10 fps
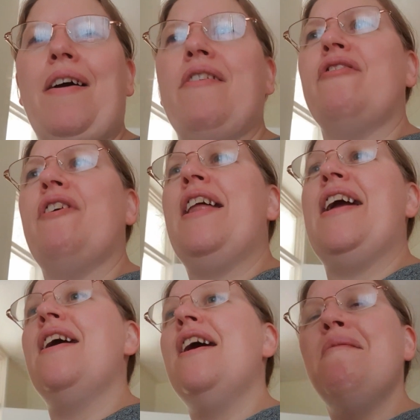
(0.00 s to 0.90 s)
that matters
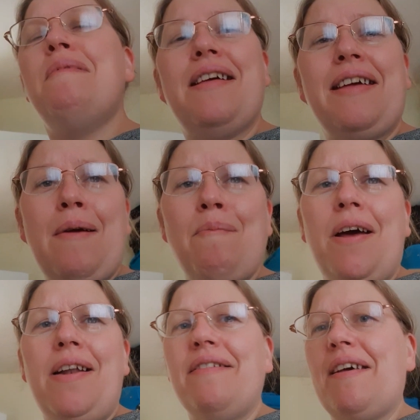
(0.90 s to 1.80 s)
really. But then again,
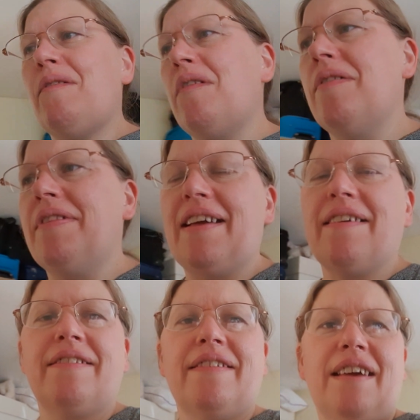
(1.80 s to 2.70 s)
butlins have got
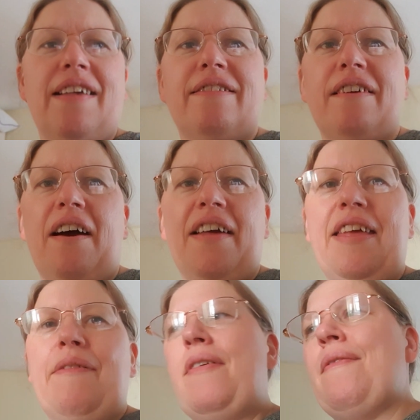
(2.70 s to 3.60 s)
things
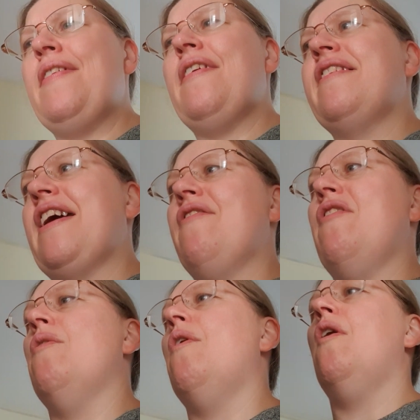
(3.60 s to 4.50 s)
inside, if, if it does get
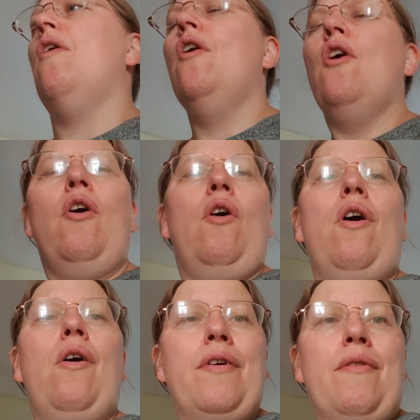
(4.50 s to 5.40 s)
too hot
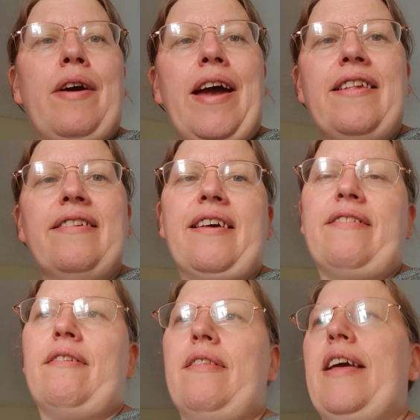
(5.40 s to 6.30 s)
or if it rains,
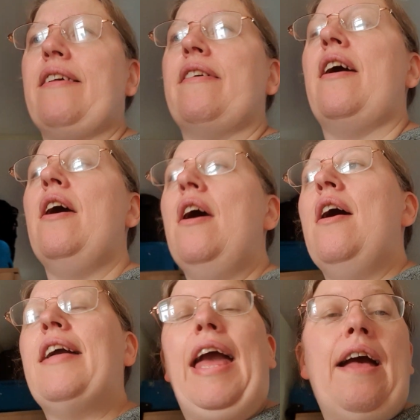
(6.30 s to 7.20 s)
that sort of thing. So
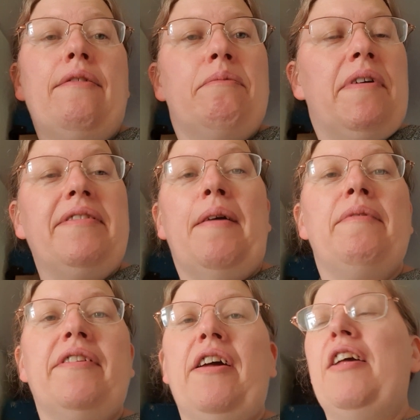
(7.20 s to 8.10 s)
again, first
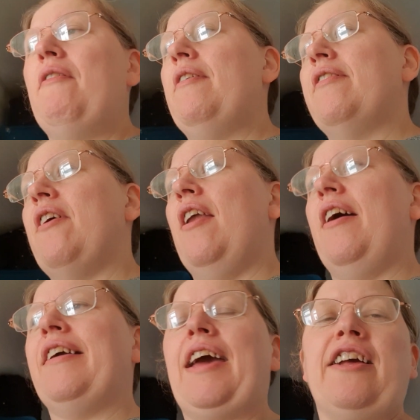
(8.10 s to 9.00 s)
time said earlier on,
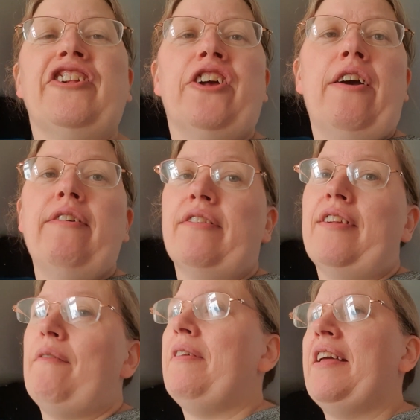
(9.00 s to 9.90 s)
Skyline Gang shows
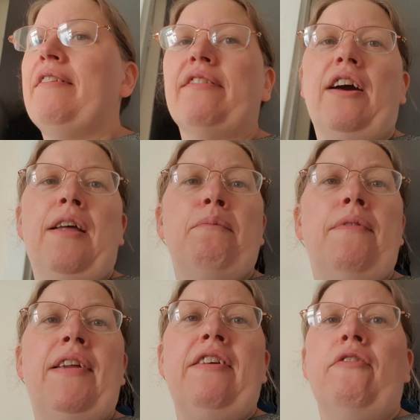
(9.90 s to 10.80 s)
and everything in Skyline
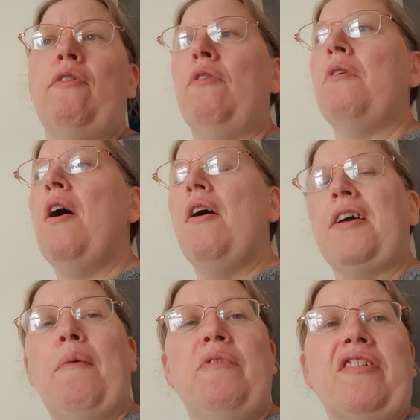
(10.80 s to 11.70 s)
Pavilion, you're all
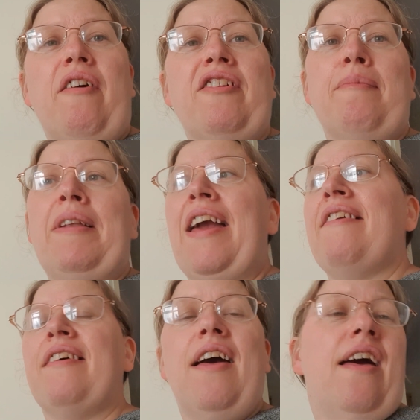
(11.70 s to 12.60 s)
come and go as you
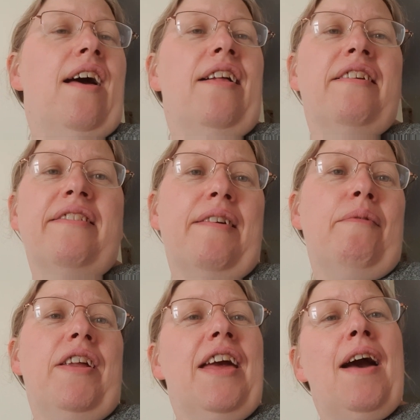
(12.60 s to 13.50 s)
please. And you
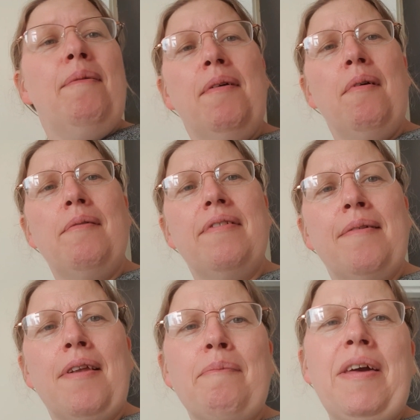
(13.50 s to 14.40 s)
seem really happy when we
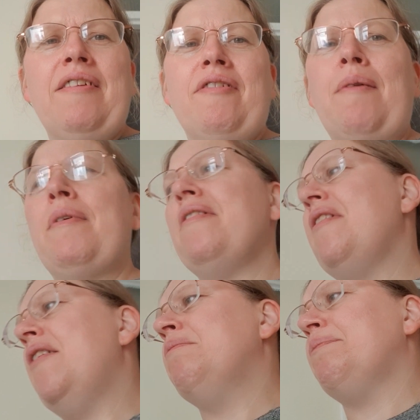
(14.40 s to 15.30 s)
said like Peter
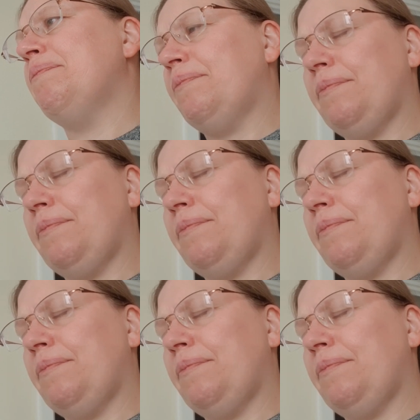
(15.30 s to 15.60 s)
Rabbit's on